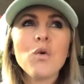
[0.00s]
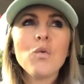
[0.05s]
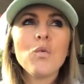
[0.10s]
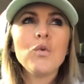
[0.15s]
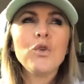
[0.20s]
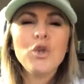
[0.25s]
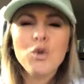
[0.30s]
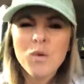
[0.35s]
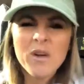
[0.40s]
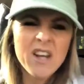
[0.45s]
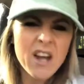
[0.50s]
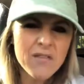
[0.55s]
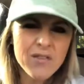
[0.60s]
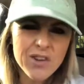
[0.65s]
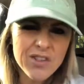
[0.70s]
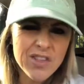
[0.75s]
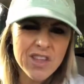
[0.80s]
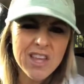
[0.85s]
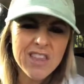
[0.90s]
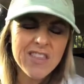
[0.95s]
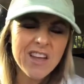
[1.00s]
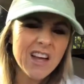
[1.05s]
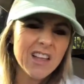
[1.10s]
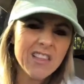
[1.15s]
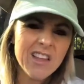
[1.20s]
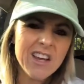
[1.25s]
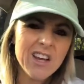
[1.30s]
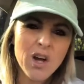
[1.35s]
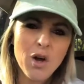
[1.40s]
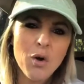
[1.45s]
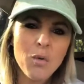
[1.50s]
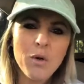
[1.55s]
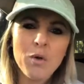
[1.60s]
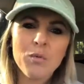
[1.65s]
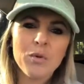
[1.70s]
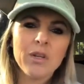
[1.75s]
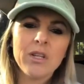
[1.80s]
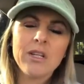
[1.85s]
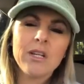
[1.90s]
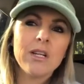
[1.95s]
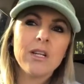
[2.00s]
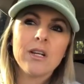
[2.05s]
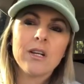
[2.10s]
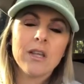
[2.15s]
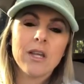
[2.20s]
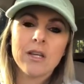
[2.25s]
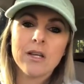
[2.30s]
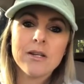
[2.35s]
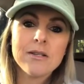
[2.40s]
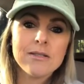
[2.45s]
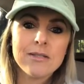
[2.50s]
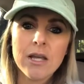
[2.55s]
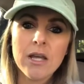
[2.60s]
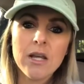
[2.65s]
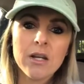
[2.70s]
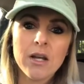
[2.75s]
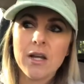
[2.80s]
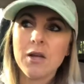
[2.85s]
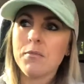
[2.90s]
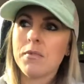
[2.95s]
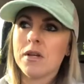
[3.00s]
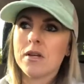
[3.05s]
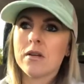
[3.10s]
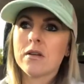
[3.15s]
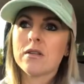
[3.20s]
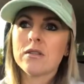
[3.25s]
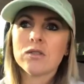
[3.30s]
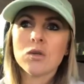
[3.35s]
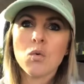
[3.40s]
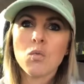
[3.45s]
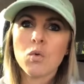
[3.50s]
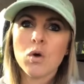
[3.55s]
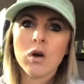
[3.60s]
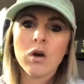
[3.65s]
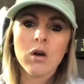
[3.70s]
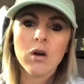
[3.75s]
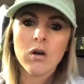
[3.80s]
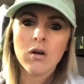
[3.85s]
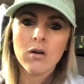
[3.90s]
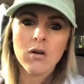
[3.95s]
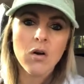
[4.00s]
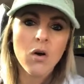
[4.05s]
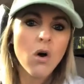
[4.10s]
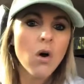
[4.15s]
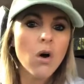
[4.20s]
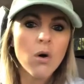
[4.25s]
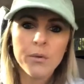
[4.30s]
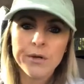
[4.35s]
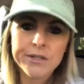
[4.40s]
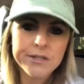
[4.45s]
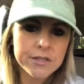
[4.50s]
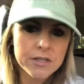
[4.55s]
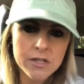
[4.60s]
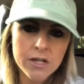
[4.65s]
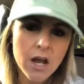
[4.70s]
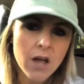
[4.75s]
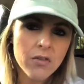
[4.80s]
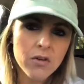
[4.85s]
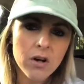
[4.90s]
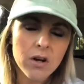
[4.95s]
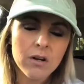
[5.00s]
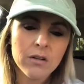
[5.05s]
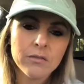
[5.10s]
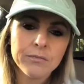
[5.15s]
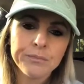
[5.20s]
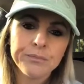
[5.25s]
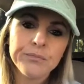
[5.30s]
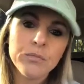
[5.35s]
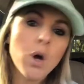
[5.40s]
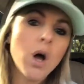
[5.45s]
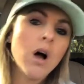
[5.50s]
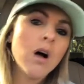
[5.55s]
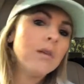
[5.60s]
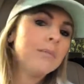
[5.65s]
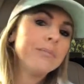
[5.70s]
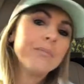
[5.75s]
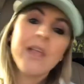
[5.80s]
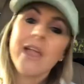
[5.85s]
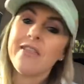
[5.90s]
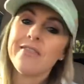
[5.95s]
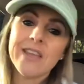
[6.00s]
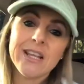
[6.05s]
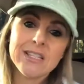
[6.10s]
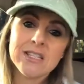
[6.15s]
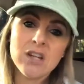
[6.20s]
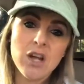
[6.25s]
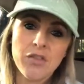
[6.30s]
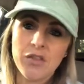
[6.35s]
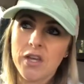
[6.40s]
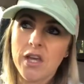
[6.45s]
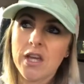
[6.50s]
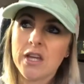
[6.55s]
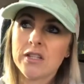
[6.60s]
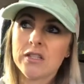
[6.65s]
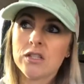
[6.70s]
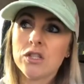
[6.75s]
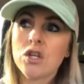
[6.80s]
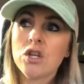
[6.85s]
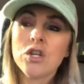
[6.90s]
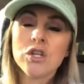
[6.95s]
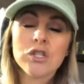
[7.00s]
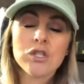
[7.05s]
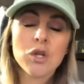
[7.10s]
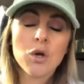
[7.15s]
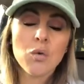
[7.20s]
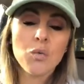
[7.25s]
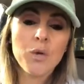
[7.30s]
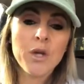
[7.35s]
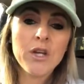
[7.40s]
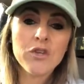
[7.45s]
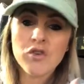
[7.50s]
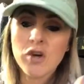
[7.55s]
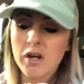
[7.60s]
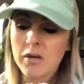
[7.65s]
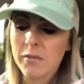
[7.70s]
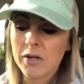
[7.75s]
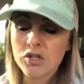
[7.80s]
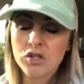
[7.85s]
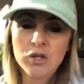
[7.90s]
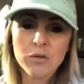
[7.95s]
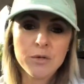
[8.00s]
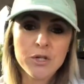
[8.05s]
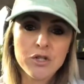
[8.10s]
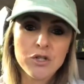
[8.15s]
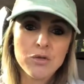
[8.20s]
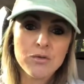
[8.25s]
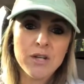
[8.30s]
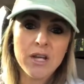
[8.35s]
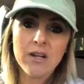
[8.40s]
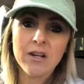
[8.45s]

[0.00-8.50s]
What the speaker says: you would never think that like, oh, we really needed like a date night because we're always together. Well, that's not the case. So we try to make sure we do date